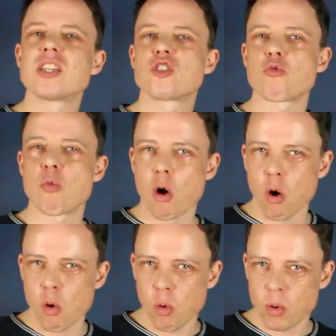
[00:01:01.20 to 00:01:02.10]
its
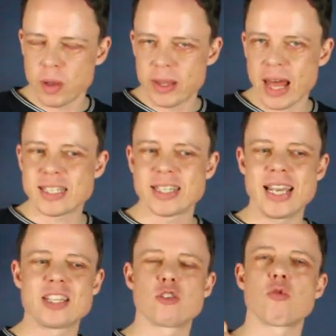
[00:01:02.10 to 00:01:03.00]
role. That's
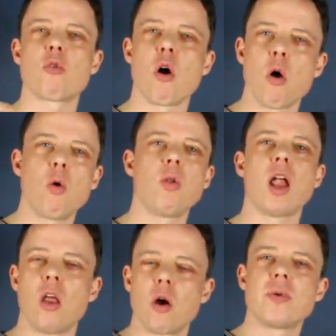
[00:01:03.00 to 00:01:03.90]
its role
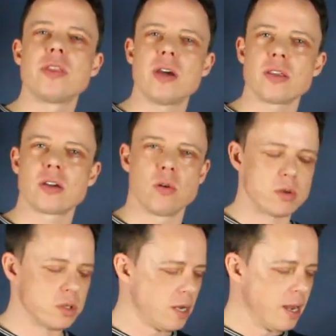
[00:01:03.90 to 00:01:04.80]
along with the other chords.